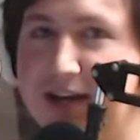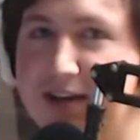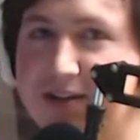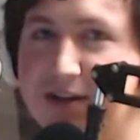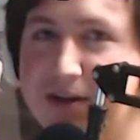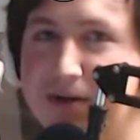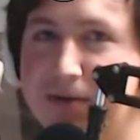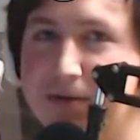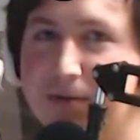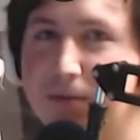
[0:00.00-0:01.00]
So
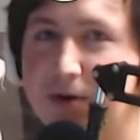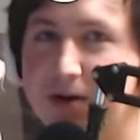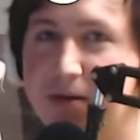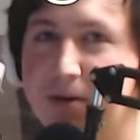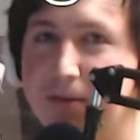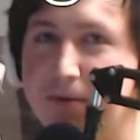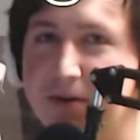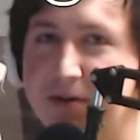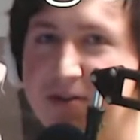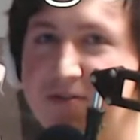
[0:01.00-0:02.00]
we're coming up
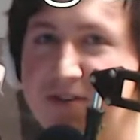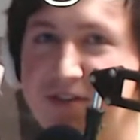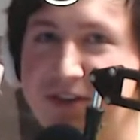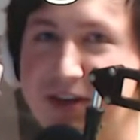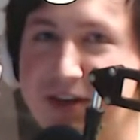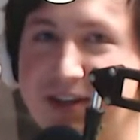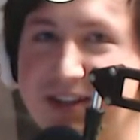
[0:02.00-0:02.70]
on 250